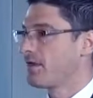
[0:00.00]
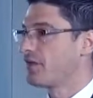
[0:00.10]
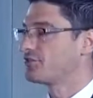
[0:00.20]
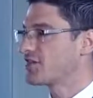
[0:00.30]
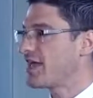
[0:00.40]

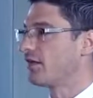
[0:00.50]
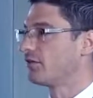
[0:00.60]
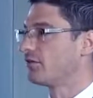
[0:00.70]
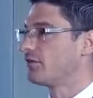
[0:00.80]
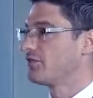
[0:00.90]

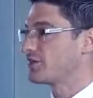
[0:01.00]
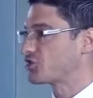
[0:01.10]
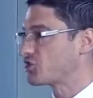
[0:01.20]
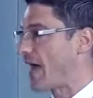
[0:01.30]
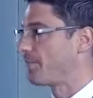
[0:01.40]
until the
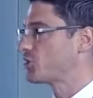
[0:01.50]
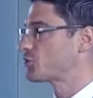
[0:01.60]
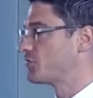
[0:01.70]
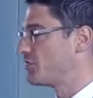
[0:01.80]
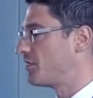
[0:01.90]

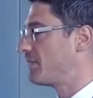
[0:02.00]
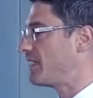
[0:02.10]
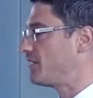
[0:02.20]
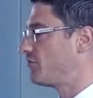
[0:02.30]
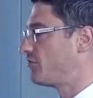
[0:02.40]
establishment and the
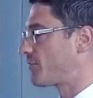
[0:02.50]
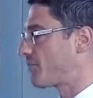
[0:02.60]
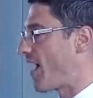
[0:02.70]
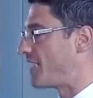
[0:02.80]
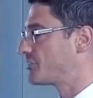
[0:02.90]
media and the
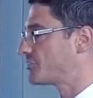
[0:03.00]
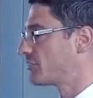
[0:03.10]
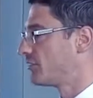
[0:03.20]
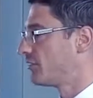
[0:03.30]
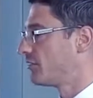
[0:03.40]
press
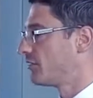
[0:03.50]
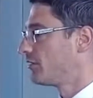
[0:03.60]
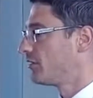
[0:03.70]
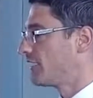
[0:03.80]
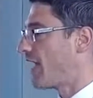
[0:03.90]

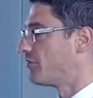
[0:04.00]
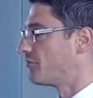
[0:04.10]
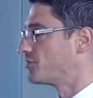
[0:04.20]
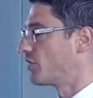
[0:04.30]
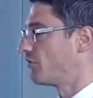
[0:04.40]
get the
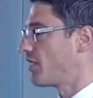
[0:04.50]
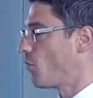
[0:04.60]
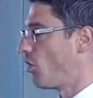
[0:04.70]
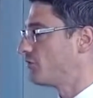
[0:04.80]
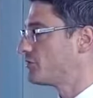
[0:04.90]
result they
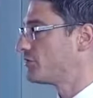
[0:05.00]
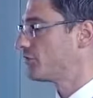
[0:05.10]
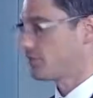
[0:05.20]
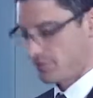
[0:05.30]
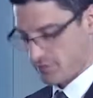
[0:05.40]
want.
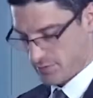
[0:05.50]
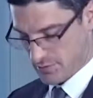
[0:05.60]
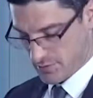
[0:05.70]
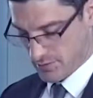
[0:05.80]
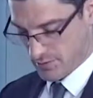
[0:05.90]

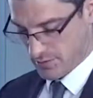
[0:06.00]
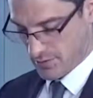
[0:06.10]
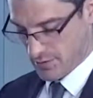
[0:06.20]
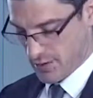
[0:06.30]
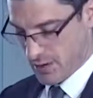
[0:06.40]

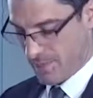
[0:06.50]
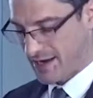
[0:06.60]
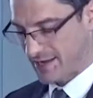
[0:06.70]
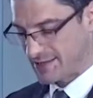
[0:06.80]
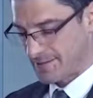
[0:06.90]

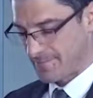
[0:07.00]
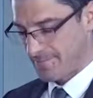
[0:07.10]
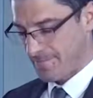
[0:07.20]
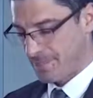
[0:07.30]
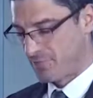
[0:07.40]
Because
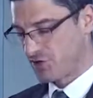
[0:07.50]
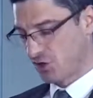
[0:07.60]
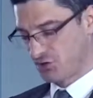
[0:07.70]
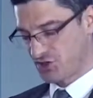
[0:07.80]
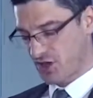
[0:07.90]
the
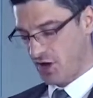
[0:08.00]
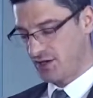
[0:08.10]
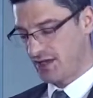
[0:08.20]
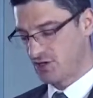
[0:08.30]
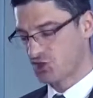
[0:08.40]
result is
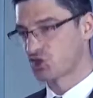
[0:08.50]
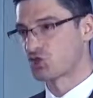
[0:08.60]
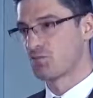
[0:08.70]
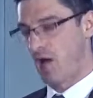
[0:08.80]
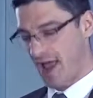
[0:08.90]
only
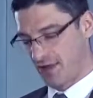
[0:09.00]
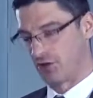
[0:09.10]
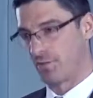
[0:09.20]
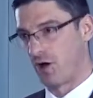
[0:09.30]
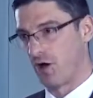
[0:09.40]
smiled
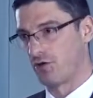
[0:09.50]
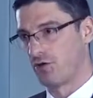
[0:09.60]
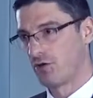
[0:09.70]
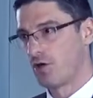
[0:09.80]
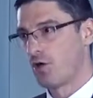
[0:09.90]
upon
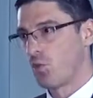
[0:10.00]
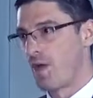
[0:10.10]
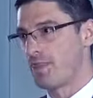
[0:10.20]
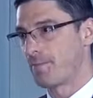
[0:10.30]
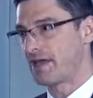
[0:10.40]

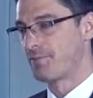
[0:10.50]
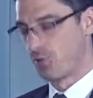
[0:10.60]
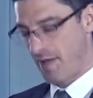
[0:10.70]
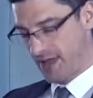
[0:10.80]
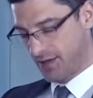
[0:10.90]
when the people
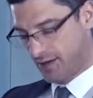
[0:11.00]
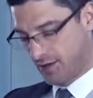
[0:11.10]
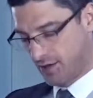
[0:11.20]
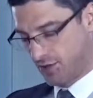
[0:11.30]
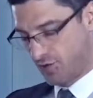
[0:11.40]
make
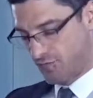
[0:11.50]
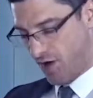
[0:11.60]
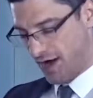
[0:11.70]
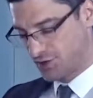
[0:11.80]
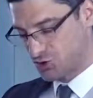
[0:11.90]
the
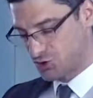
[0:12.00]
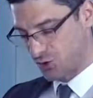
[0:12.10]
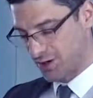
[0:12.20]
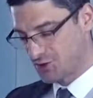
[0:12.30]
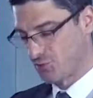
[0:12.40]
right
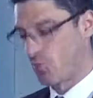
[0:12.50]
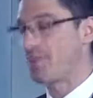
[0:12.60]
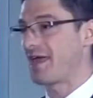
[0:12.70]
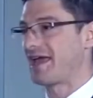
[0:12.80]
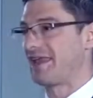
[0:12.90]
choice, when
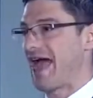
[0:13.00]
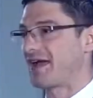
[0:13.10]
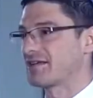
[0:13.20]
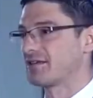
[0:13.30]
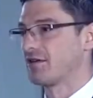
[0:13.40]
they
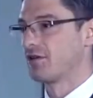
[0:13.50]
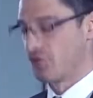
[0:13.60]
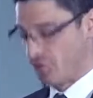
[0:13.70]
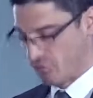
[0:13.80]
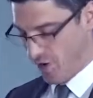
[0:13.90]
elect
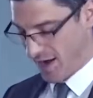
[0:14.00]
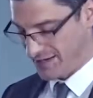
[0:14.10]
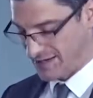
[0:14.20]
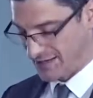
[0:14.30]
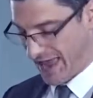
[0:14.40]
the
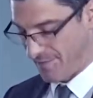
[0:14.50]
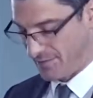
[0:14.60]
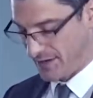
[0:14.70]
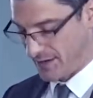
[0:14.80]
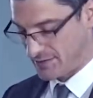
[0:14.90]
right
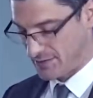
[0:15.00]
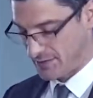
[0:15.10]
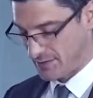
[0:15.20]
candidate.